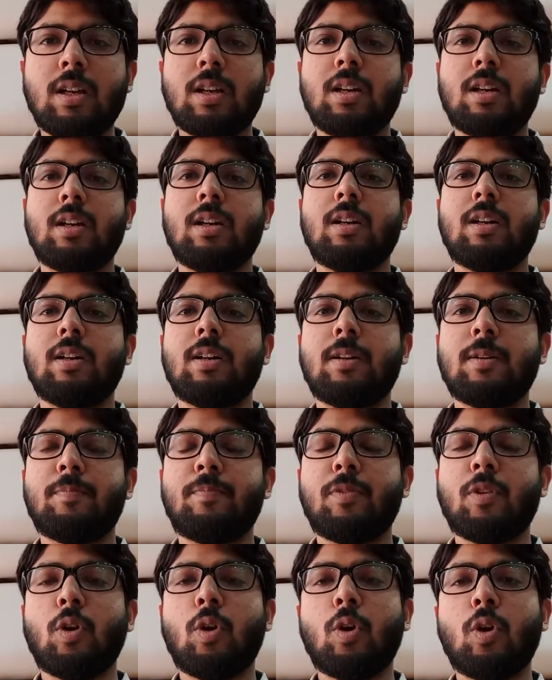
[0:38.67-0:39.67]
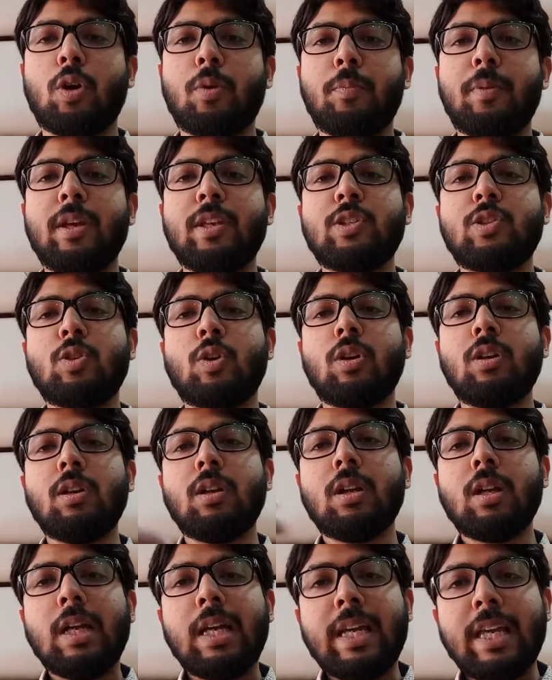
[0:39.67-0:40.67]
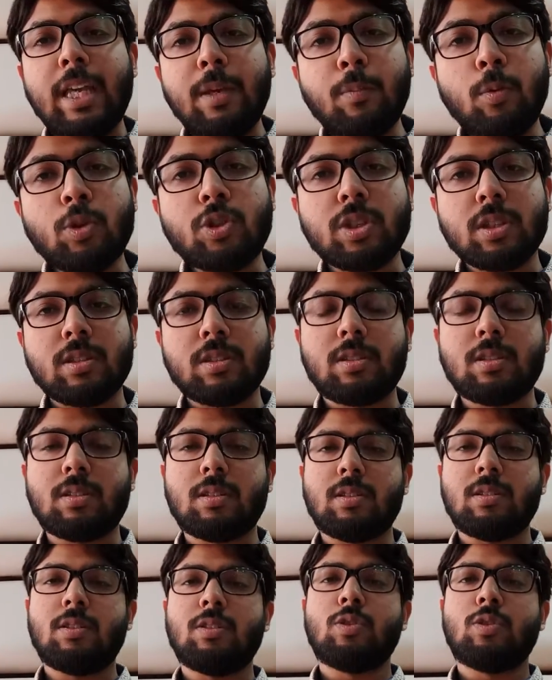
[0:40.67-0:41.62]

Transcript: or based on emotions.